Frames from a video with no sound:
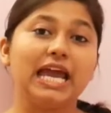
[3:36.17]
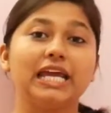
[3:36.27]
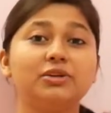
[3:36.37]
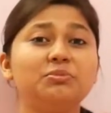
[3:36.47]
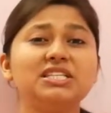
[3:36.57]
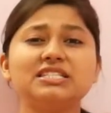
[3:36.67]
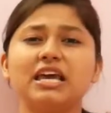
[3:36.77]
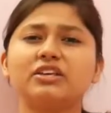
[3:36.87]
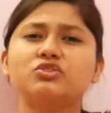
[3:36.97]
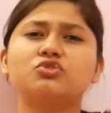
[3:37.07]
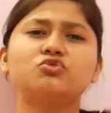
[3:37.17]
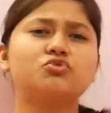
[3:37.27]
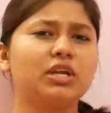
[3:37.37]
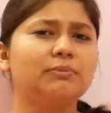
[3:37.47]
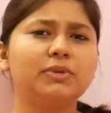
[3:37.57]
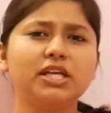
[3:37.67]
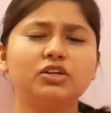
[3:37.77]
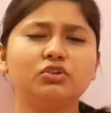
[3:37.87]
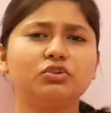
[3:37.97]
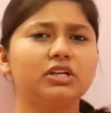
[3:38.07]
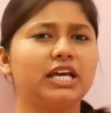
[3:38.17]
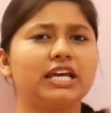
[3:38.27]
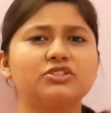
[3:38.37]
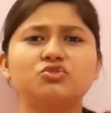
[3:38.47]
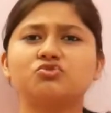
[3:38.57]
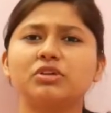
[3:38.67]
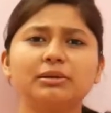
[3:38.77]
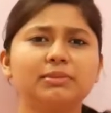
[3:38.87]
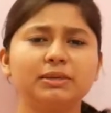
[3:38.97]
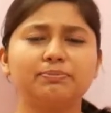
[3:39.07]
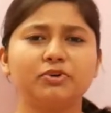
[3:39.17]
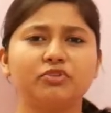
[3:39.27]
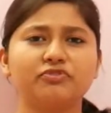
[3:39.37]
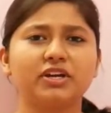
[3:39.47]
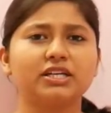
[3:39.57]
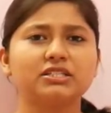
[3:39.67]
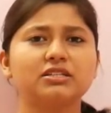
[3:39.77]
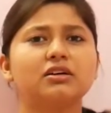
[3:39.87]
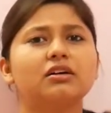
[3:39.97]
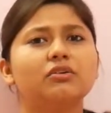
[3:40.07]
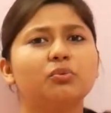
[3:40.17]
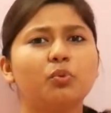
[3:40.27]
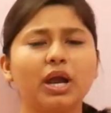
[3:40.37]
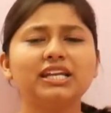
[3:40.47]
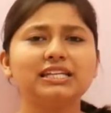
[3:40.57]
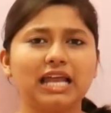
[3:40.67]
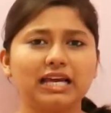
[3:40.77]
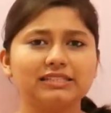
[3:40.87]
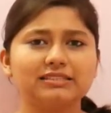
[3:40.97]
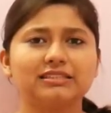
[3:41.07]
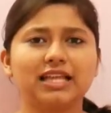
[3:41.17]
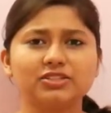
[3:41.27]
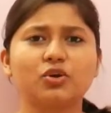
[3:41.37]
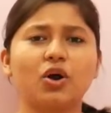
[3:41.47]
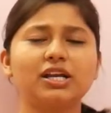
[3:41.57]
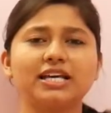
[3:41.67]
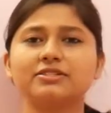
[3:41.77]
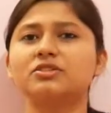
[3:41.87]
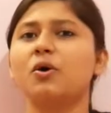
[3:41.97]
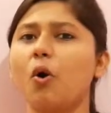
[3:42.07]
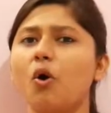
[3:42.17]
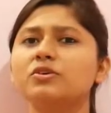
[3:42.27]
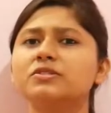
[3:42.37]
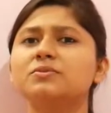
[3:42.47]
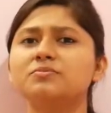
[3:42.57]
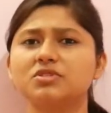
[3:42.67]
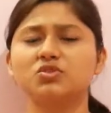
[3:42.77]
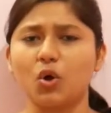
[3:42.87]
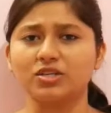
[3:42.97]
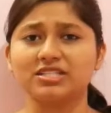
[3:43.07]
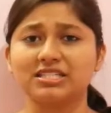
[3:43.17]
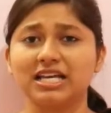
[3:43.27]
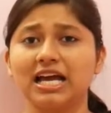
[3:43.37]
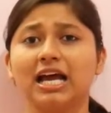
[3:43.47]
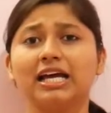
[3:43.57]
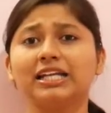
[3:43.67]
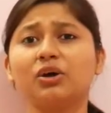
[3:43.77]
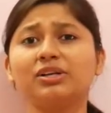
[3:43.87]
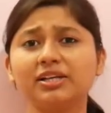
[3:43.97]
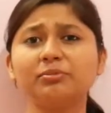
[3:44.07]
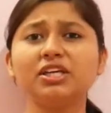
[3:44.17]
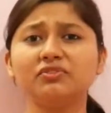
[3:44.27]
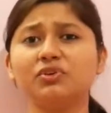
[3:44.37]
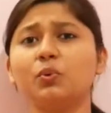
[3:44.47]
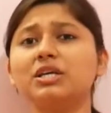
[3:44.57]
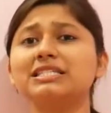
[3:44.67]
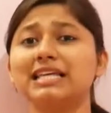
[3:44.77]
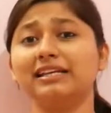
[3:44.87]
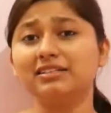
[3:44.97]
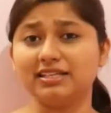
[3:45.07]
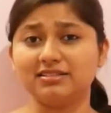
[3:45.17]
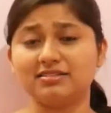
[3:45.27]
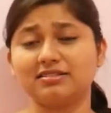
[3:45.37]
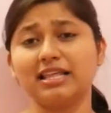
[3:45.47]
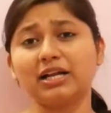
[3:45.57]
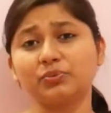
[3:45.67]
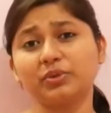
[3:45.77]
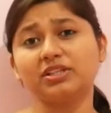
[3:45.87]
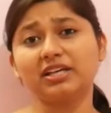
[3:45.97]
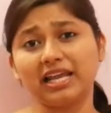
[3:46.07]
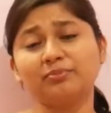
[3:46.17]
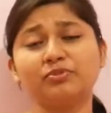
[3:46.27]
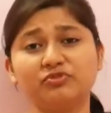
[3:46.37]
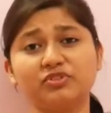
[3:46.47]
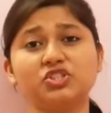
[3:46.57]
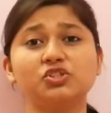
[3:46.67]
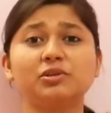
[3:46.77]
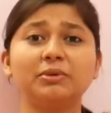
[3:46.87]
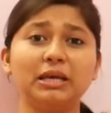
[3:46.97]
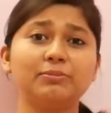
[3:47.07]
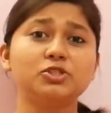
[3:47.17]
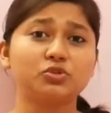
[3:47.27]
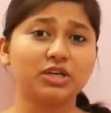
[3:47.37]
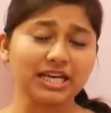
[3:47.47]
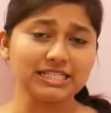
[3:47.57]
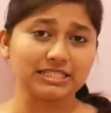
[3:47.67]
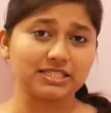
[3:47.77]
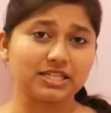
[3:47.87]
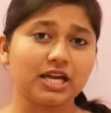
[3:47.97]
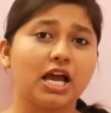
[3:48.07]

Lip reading: It means extremely good, extremely perfect, very nice. That's called as awesome sauce. Now let me give you a sentence that with the help of which you'll be able to get it.